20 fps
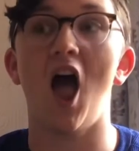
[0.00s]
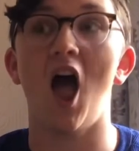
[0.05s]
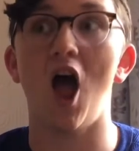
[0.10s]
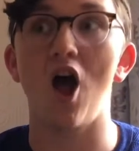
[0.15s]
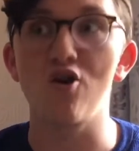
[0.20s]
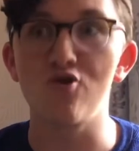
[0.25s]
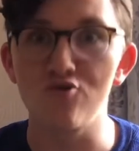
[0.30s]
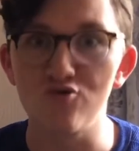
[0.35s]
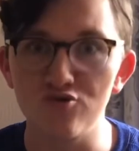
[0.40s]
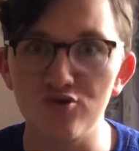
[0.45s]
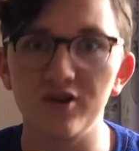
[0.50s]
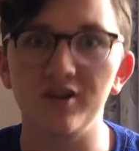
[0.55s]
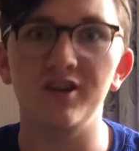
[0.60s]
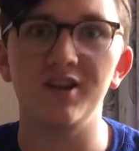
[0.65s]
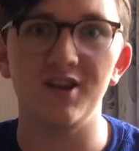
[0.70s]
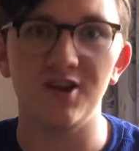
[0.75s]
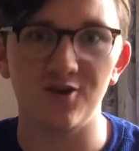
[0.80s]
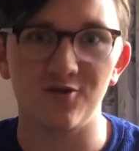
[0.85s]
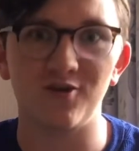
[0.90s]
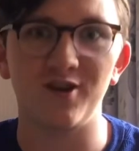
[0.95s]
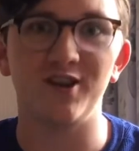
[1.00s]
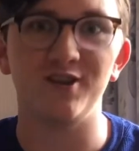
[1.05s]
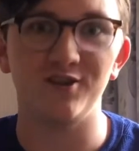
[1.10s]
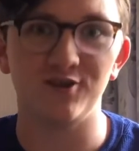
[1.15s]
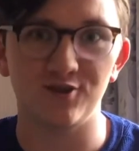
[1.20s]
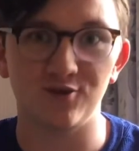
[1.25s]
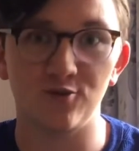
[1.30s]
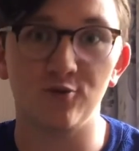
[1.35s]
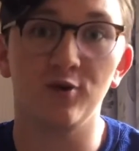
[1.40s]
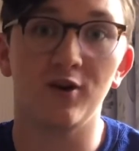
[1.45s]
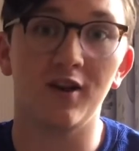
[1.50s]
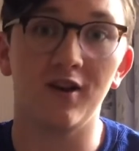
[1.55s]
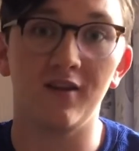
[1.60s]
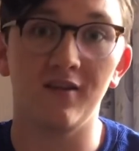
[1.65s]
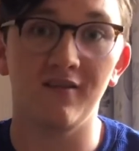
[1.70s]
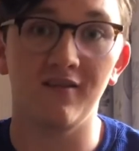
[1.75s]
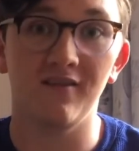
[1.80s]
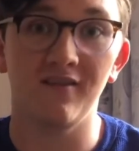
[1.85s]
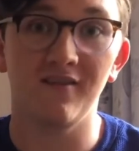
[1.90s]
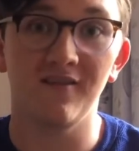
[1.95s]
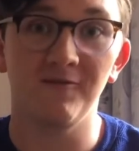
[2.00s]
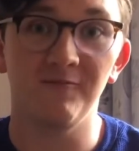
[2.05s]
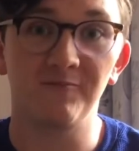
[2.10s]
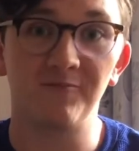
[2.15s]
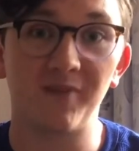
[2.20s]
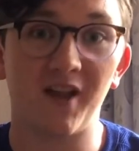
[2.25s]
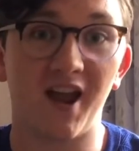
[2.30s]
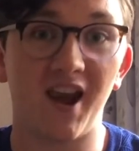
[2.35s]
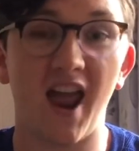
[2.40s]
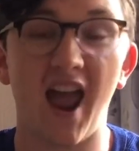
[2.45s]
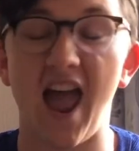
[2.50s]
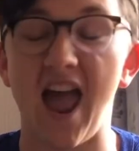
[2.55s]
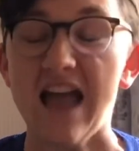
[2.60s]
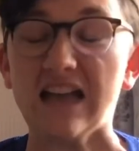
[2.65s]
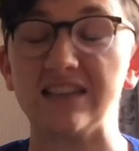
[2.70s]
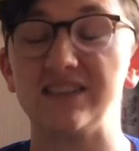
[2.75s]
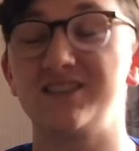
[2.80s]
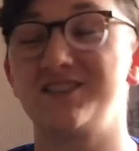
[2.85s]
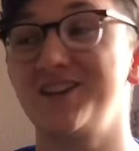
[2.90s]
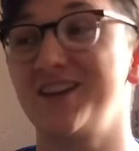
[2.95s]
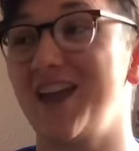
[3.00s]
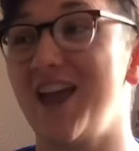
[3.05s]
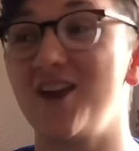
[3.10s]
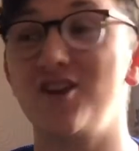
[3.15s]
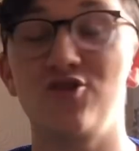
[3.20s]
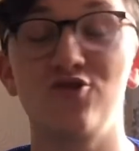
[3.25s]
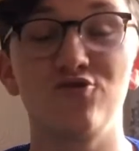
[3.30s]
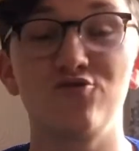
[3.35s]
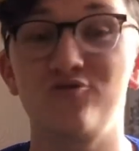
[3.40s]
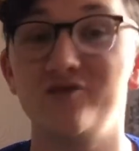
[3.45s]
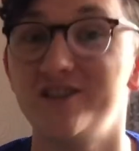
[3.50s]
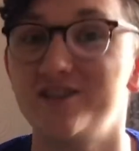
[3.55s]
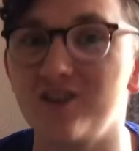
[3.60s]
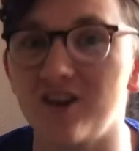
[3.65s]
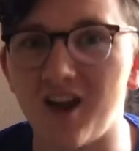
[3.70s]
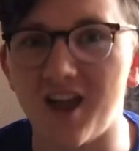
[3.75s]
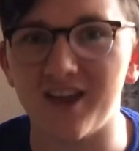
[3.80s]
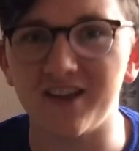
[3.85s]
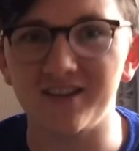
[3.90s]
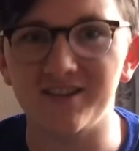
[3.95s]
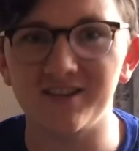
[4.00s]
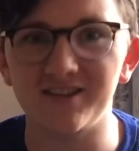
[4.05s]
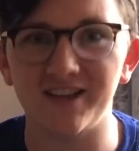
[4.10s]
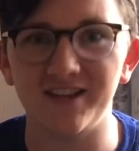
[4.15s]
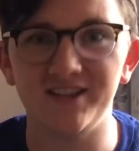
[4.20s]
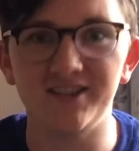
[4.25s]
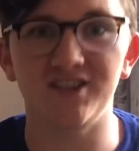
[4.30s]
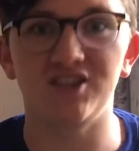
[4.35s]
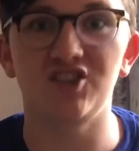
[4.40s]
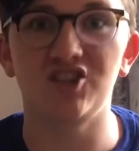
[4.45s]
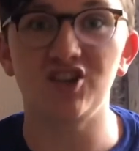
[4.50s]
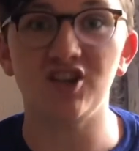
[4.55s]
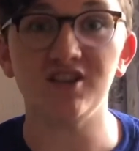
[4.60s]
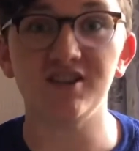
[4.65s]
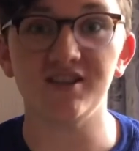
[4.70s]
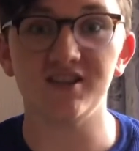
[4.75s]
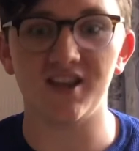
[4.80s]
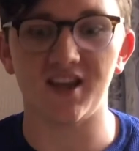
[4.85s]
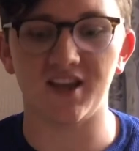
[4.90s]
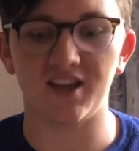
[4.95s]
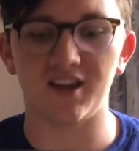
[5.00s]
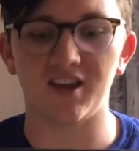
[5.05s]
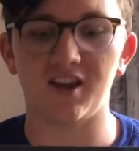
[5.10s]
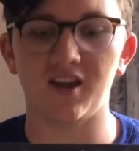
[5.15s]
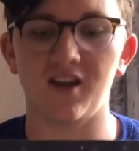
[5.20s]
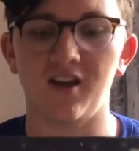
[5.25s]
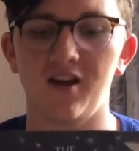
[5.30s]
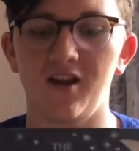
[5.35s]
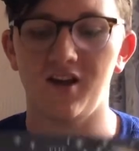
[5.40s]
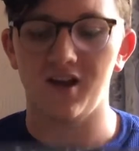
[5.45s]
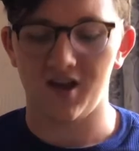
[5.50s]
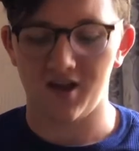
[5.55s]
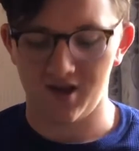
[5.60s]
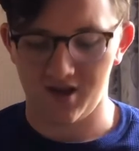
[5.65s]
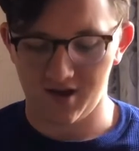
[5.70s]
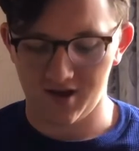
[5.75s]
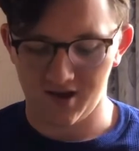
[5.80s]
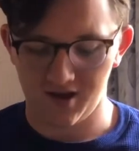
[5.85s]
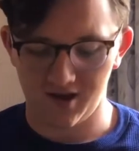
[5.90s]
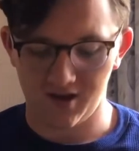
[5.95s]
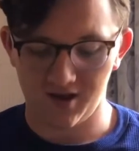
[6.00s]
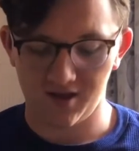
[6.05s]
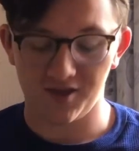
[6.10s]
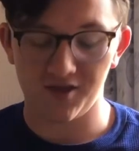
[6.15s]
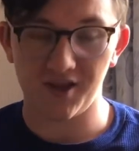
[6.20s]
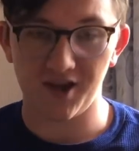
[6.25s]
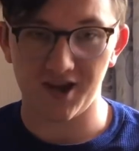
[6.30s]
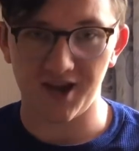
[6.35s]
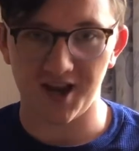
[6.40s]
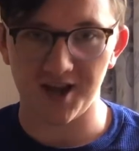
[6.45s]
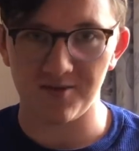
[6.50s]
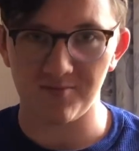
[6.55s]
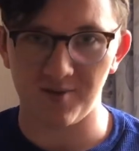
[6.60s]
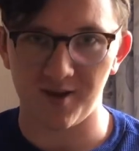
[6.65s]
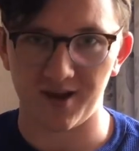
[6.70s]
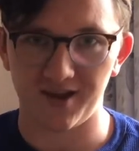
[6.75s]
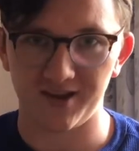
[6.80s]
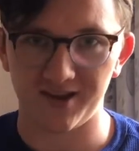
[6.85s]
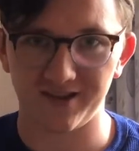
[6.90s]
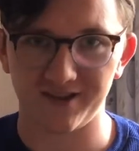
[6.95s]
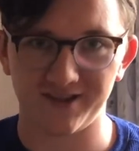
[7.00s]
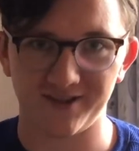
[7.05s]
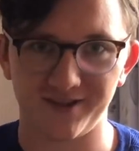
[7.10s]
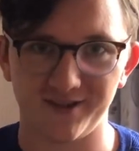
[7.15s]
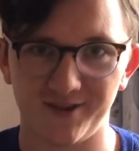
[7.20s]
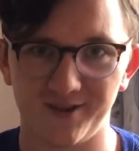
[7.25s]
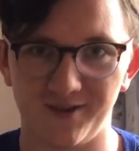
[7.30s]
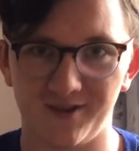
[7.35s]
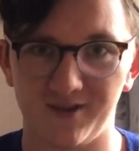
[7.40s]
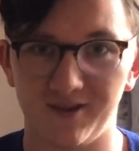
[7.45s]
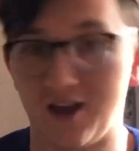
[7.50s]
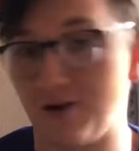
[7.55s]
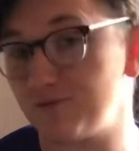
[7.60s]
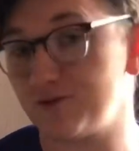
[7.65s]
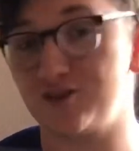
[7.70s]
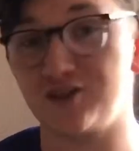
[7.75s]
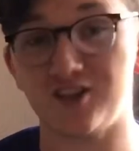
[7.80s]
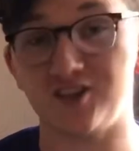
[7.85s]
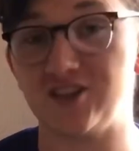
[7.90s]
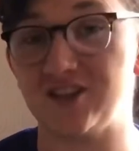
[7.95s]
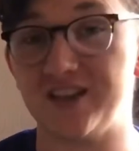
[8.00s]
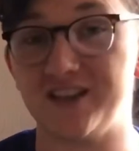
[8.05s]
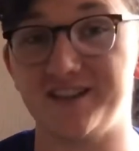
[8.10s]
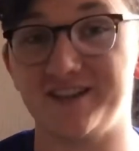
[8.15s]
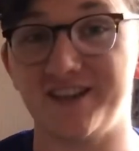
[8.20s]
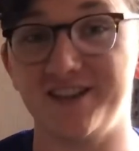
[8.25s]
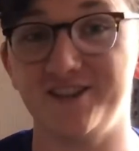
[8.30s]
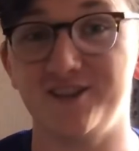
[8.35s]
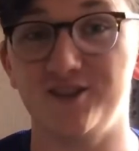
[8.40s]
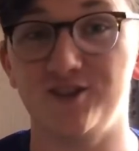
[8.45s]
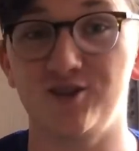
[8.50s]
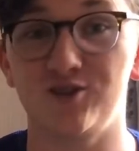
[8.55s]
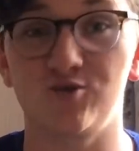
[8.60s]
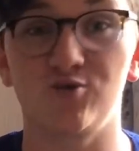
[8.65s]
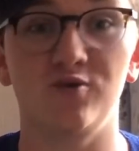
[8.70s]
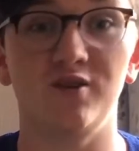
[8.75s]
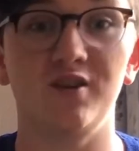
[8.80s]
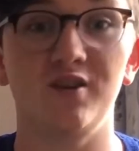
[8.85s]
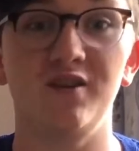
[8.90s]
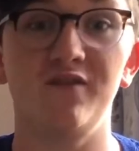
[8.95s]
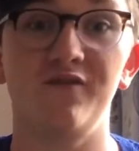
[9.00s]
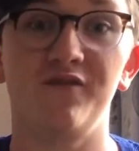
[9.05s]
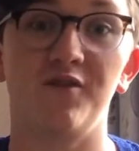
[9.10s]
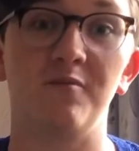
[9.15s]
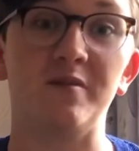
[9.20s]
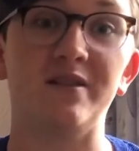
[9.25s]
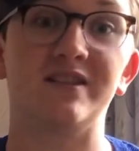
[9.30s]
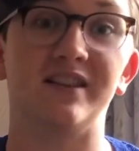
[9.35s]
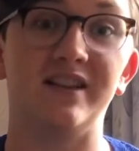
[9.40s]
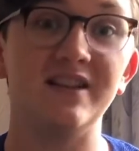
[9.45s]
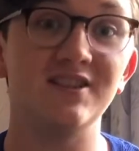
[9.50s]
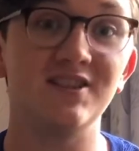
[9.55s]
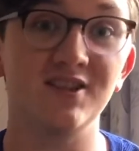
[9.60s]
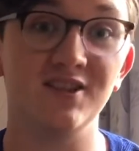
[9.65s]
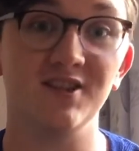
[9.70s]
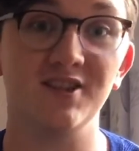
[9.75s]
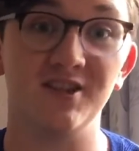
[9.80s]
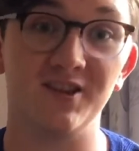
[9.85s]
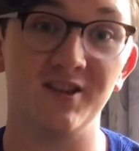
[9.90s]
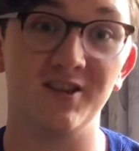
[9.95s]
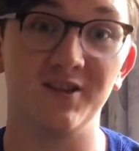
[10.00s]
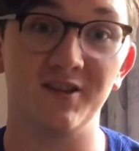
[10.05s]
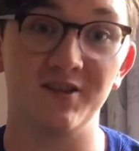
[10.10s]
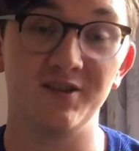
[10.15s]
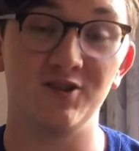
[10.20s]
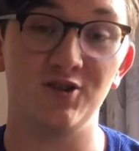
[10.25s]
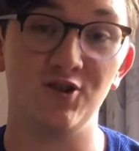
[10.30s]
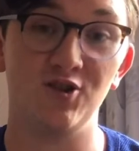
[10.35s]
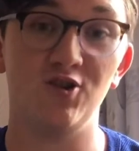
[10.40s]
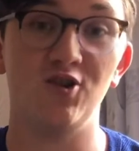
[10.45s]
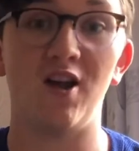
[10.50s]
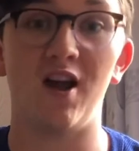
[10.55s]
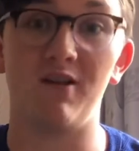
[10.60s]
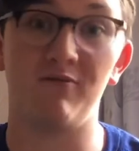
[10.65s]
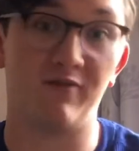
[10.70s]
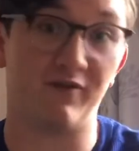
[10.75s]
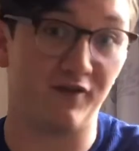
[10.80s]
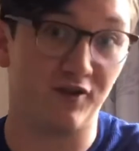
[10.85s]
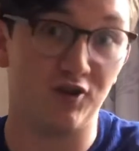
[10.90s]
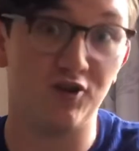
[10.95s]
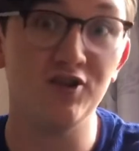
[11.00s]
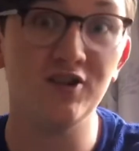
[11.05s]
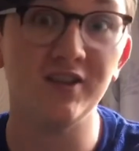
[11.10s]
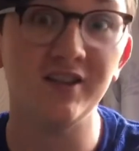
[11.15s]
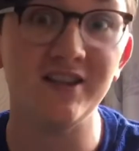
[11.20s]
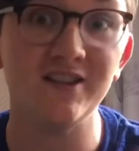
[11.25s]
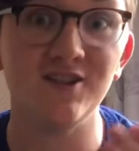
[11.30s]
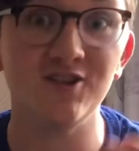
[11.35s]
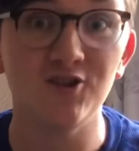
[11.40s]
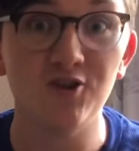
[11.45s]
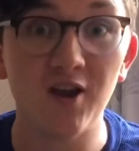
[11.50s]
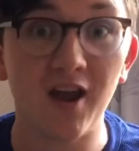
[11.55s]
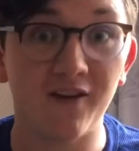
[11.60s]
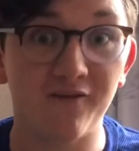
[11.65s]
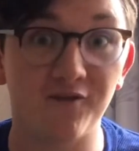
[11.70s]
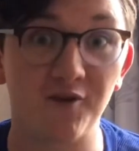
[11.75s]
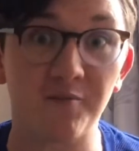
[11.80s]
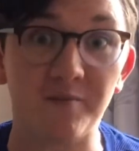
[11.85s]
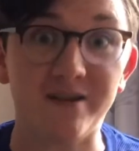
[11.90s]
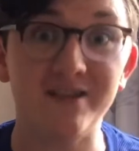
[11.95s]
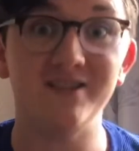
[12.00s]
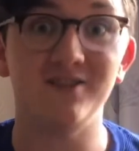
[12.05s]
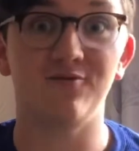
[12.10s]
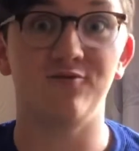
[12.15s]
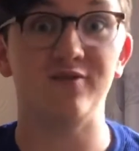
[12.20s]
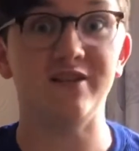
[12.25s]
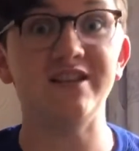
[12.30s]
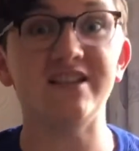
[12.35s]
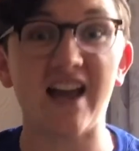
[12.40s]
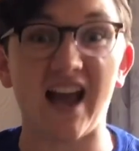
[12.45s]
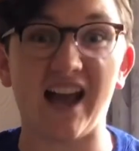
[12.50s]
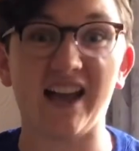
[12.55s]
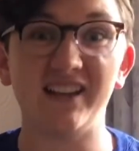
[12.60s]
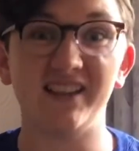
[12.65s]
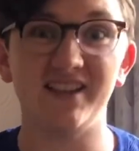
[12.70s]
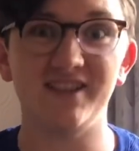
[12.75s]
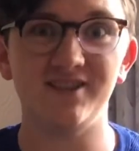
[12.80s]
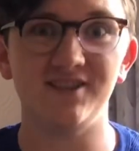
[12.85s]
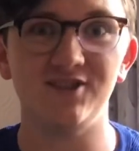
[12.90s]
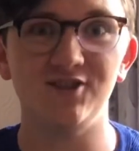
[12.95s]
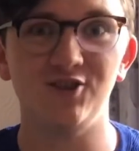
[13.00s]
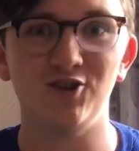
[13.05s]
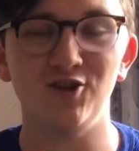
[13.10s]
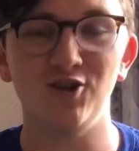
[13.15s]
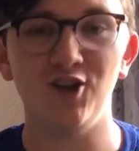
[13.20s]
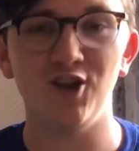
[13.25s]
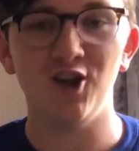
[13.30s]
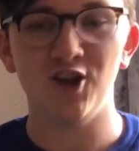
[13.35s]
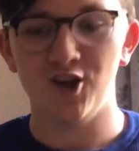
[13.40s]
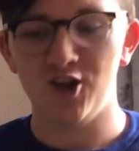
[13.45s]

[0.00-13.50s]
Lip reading: a really great story, and it has to get your reader excited, just like the Night Pirates. That was such an exciting story for me to listen to, but for you to listen to, and for me to read and listen to.